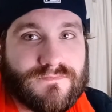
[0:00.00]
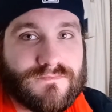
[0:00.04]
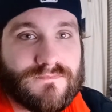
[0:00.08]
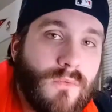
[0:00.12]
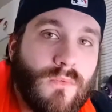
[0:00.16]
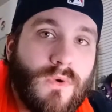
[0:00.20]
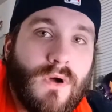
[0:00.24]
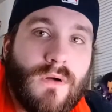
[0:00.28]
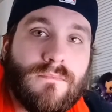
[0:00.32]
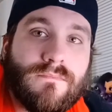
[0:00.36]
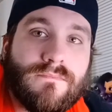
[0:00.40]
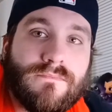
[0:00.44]

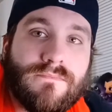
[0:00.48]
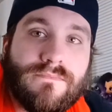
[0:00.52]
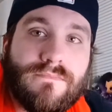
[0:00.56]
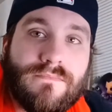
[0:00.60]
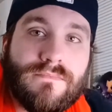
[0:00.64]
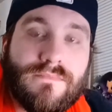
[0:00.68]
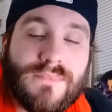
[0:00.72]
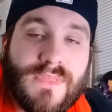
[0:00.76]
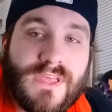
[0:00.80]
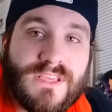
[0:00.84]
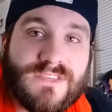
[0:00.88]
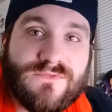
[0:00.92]
Well,
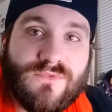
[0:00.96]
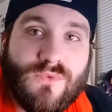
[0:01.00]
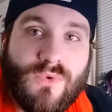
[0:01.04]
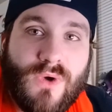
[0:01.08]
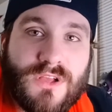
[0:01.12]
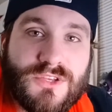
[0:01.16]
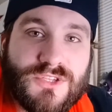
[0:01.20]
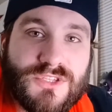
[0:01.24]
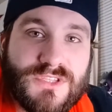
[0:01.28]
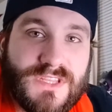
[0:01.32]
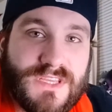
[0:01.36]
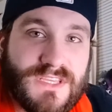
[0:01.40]
thanks for
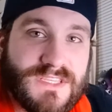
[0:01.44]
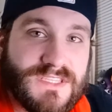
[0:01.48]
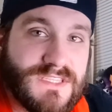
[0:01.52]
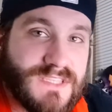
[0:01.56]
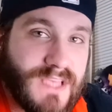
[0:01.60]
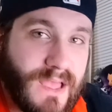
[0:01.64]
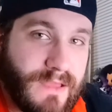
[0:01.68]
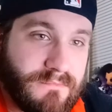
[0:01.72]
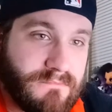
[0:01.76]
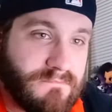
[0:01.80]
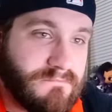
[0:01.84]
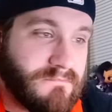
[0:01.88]
watching this.
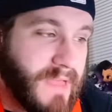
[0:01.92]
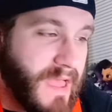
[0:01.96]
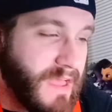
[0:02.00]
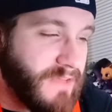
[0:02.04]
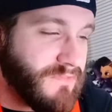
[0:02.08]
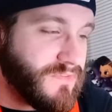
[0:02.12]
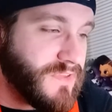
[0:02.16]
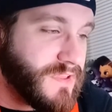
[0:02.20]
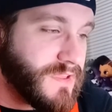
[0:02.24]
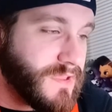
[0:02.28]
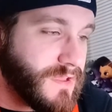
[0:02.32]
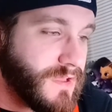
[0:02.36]
I'm
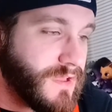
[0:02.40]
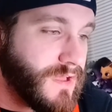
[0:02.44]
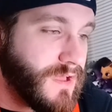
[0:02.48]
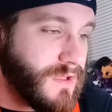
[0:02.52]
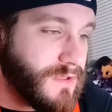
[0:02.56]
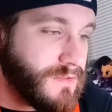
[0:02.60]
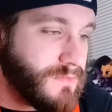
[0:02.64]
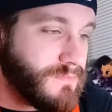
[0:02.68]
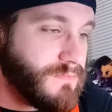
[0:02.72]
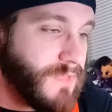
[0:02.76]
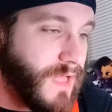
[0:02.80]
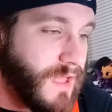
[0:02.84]
having
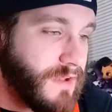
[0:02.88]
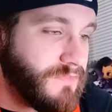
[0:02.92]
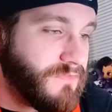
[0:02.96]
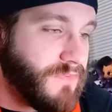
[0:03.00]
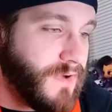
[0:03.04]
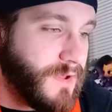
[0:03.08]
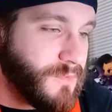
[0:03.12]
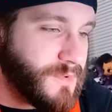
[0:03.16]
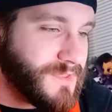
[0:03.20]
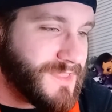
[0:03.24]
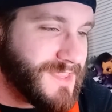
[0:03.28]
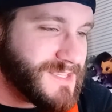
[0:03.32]
a lot of
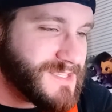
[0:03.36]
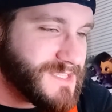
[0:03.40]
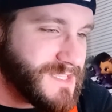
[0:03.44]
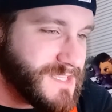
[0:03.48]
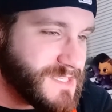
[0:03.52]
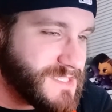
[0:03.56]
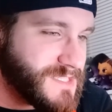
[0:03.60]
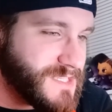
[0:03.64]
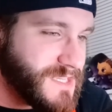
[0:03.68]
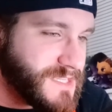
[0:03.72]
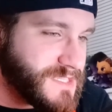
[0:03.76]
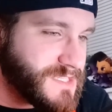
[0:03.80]
fun with this
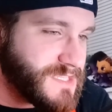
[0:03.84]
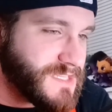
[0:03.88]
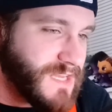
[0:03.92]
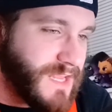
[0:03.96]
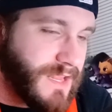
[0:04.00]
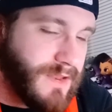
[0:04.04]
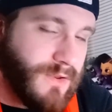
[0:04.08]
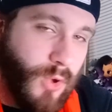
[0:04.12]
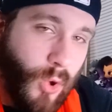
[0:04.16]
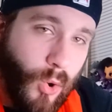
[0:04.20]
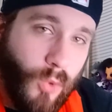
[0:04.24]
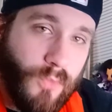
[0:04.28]
season,
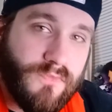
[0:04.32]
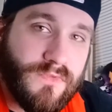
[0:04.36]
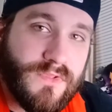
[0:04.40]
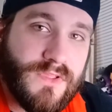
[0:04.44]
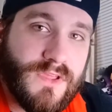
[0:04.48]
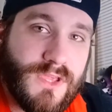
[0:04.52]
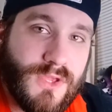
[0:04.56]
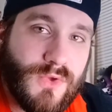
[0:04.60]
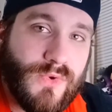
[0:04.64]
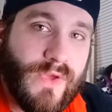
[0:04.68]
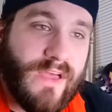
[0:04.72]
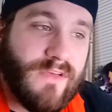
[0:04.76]
and hopefully
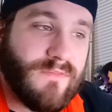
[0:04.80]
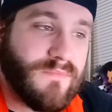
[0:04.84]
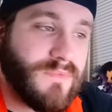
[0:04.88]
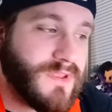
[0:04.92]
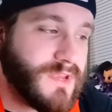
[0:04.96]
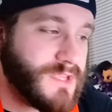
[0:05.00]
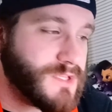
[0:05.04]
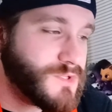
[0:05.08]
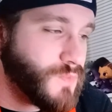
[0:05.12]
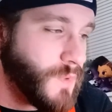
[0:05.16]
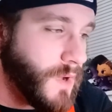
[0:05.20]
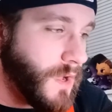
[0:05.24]
you have been
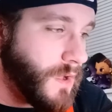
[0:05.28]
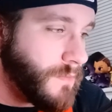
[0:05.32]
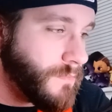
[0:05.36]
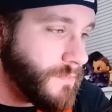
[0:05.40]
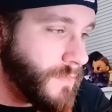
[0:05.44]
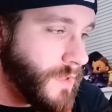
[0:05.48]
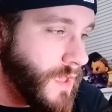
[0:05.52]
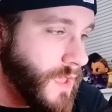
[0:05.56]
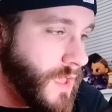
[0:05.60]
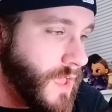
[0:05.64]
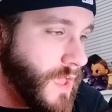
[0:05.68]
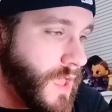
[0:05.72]
as well.
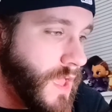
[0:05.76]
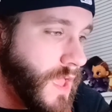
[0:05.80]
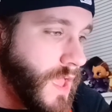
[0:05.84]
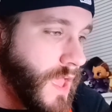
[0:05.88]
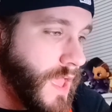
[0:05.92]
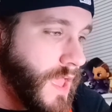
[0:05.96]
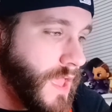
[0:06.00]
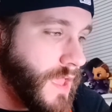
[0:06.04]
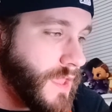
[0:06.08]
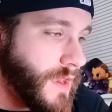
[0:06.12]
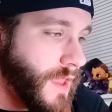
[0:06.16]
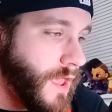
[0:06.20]

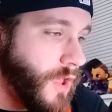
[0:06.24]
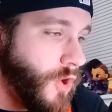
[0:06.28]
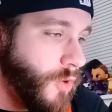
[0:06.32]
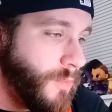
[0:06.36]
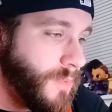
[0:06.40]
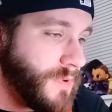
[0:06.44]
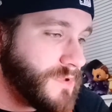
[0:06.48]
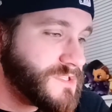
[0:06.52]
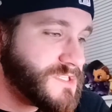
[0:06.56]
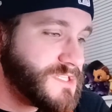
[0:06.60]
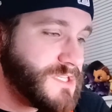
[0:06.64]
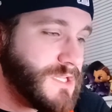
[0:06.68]
And I hope
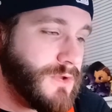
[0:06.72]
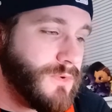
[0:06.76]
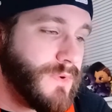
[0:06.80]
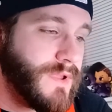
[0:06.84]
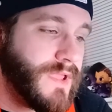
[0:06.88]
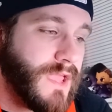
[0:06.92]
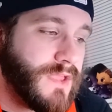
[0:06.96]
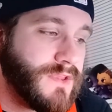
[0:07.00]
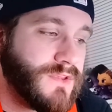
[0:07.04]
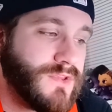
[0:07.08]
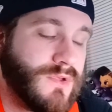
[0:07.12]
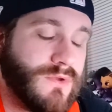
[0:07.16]
I'll see you
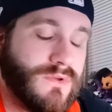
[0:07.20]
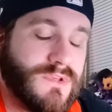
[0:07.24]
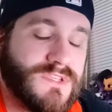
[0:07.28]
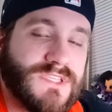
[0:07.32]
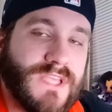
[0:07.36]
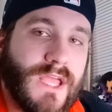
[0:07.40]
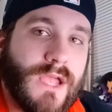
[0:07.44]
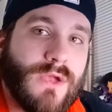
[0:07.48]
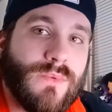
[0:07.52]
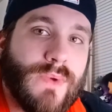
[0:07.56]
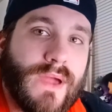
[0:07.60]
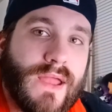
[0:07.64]
again
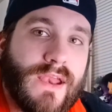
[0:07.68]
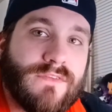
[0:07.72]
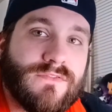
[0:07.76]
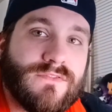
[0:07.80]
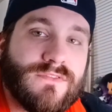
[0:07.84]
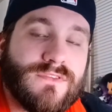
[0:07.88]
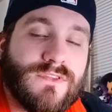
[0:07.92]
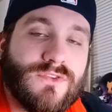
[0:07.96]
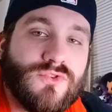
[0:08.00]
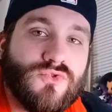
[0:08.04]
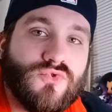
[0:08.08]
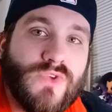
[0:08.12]
Tuesday right after
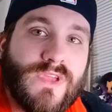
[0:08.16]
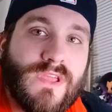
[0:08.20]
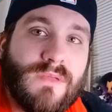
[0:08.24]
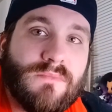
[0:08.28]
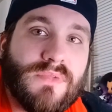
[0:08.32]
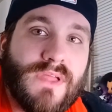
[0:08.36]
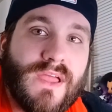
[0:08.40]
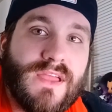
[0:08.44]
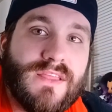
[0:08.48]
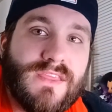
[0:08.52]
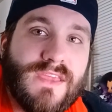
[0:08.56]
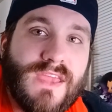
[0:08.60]
the Dream
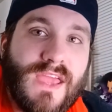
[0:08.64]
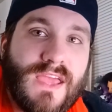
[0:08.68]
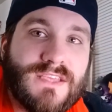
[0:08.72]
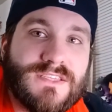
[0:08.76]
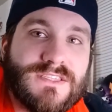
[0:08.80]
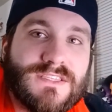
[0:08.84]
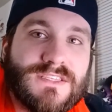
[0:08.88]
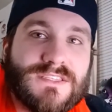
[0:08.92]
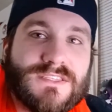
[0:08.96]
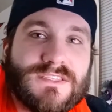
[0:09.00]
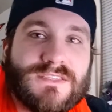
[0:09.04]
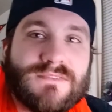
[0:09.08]
play the
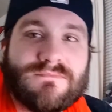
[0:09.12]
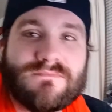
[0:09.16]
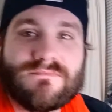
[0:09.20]
Aces.